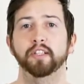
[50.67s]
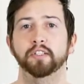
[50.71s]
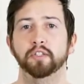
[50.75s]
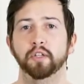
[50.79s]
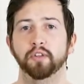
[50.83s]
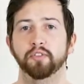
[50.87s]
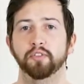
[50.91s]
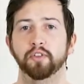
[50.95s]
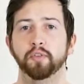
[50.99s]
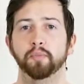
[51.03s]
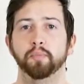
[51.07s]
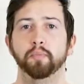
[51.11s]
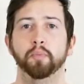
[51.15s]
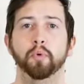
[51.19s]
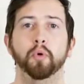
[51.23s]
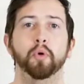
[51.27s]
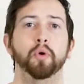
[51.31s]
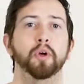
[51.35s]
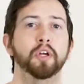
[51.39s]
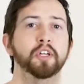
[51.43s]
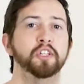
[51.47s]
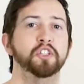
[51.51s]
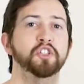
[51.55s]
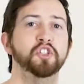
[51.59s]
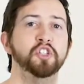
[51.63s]
So if you
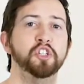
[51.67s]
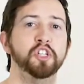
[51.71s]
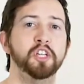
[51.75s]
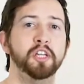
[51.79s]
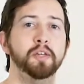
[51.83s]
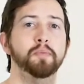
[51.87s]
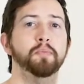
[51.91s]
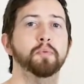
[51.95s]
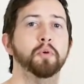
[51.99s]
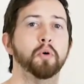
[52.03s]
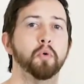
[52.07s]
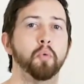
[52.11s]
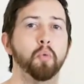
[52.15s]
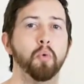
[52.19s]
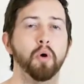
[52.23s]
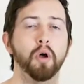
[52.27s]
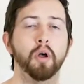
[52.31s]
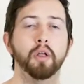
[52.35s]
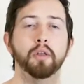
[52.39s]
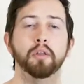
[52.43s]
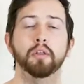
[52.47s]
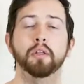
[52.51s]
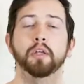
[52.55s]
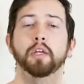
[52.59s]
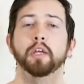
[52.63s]
bought a cheaper
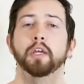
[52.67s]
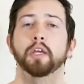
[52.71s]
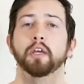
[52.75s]
one,